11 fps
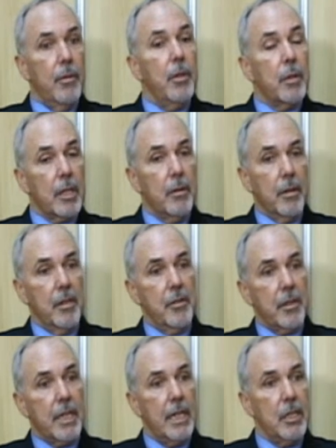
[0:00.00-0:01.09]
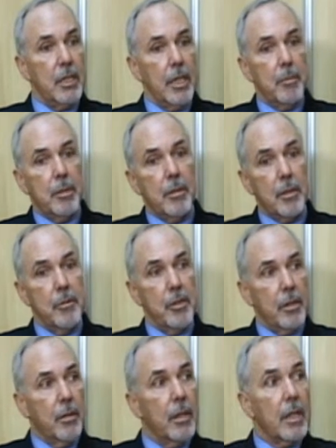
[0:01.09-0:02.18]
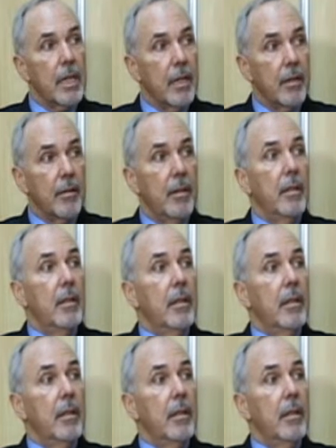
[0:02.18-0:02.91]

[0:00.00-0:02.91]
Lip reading: fewer cores. They're catching up in terms of the core count,